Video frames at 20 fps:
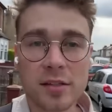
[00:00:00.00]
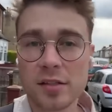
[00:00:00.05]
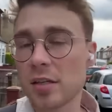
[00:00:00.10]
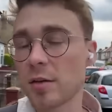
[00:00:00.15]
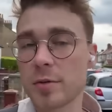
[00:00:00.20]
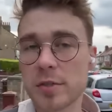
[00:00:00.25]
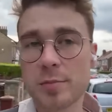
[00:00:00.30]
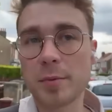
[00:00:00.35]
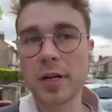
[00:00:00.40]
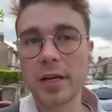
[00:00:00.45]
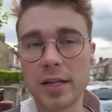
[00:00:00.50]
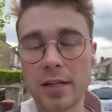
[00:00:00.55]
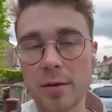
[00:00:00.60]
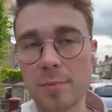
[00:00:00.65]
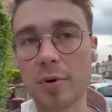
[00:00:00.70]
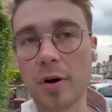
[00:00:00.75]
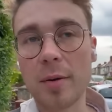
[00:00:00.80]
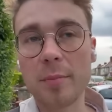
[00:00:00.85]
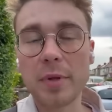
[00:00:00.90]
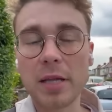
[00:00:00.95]
There's so much money in the
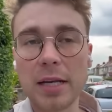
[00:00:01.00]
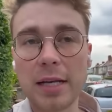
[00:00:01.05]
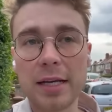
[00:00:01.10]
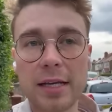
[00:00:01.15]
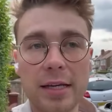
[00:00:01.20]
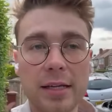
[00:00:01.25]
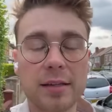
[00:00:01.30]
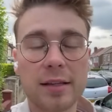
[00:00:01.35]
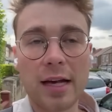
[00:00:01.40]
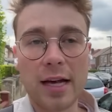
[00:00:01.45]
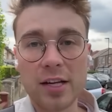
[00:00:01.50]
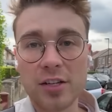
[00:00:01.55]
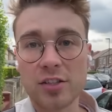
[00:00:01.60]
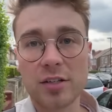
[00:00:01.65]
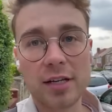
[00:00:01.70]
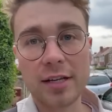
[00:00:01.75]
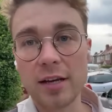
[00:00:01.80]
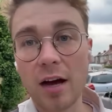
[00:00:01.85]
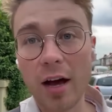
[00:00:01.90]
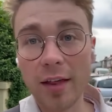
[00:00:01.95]
Premier League that
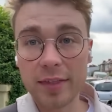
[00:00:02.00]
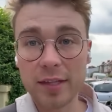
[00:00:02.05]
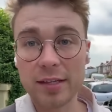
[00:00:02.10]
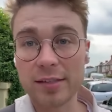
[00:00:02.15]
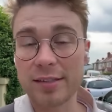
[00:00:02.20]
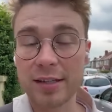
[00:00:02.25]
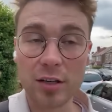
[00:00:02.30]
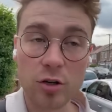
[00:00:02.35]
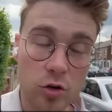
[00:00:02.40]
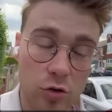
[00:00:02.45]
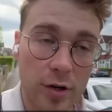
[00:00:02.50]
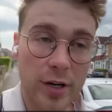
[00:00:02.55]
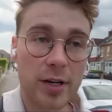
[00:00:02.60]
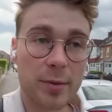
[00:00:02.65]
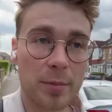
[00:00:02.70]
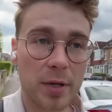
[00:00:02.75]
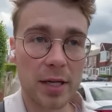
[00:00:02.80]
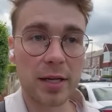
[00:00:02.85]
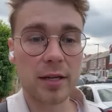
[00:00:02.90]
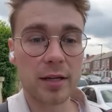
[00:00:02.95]
actually I think it's
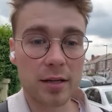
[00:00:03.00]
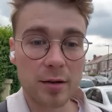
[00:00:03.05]
incredibly